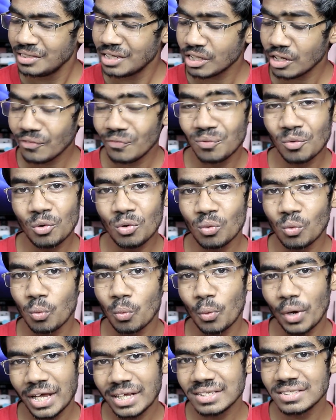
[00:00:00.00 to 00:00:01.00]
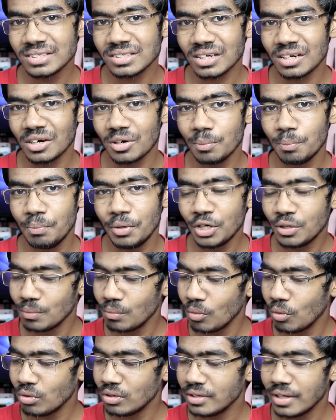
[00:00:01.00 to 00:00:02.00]
Yeah, the phone weighs a bit
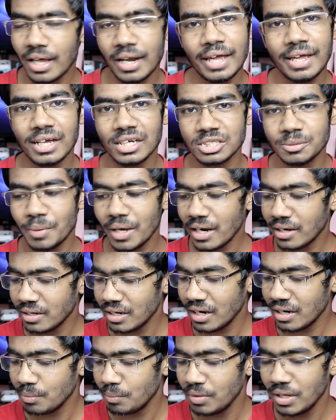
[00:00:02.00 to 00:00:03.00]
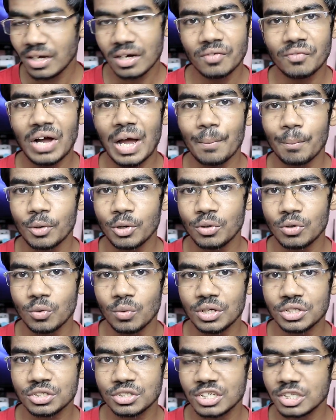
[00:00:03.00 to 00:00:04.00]
more than I expected, being a
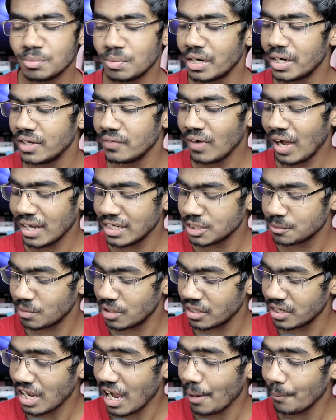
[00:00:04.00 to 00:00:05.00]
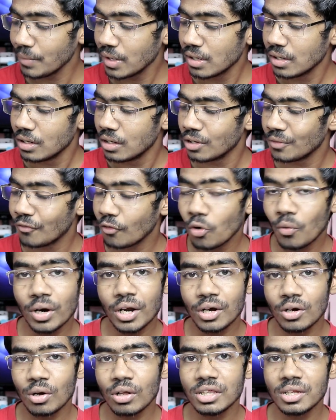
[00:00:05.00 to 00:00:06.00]
5.2-inch display device, but yeah,
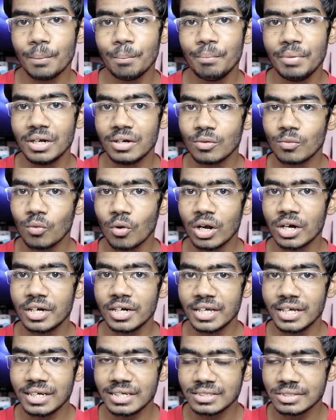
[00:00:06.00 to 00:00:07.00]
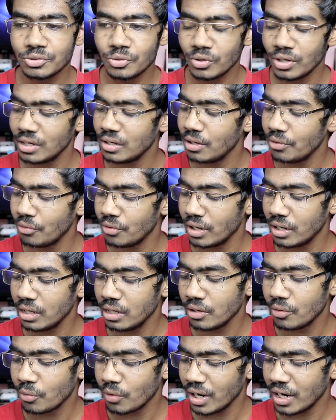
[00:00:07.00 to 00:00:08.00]
over and all the build quality is
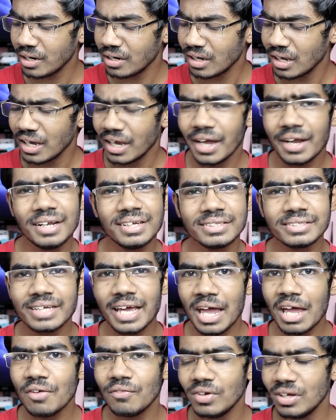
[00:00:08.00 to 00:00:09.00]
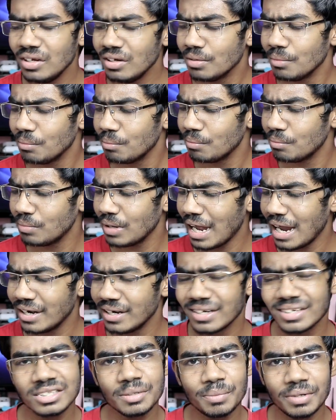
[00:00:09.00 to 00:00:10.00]
really great. It is heavy
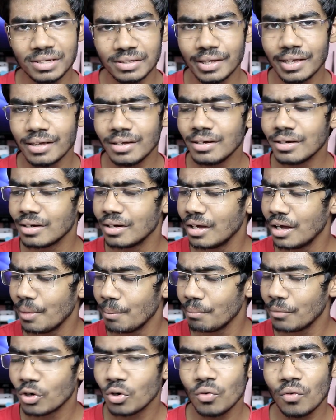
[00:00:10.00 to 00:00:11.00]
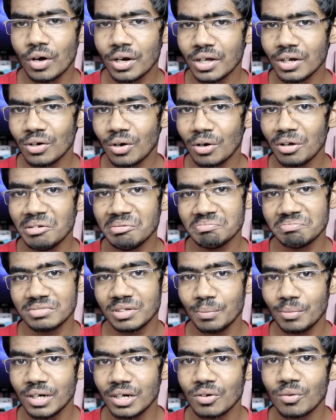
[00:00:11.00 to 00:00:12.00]
and it is a bit thick, but over and all
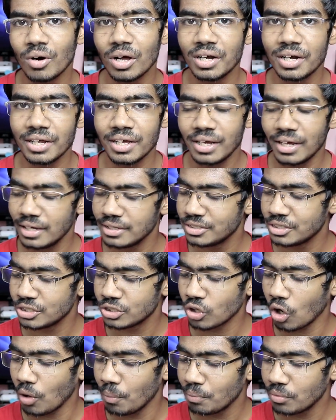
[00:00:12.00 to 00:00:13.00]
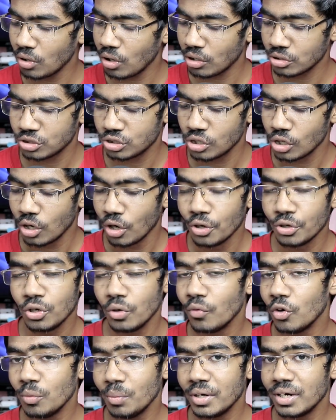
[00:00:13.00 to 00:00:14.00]
the build quality is top notch.
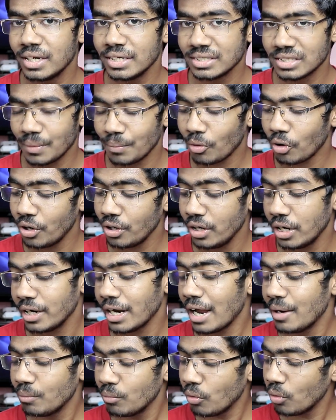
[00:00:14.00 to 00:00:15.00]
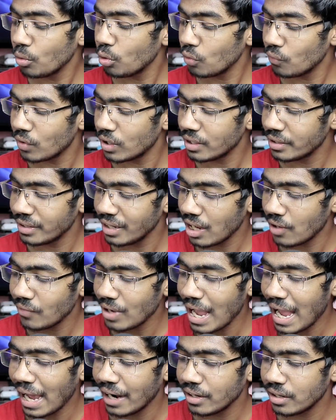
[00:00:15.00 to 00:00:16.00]
You won't be disappointed, and moreover they
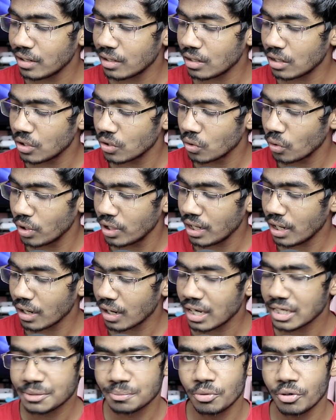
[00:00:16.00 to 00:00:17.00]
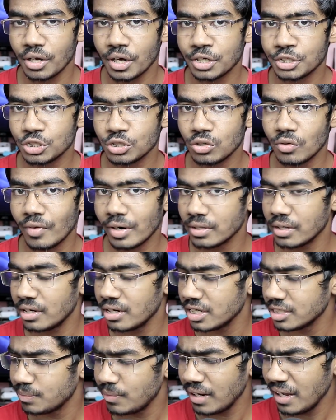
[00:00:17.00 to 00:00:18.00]
have added a Gorilla Glass protection over the
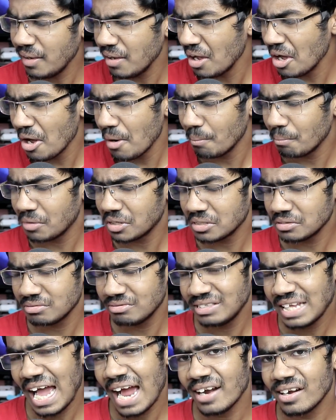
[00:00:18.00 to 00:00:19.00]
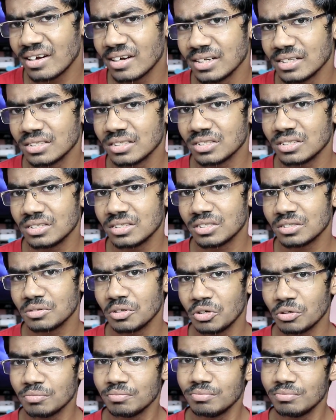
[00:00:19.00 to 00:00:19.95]
display, but that doesn't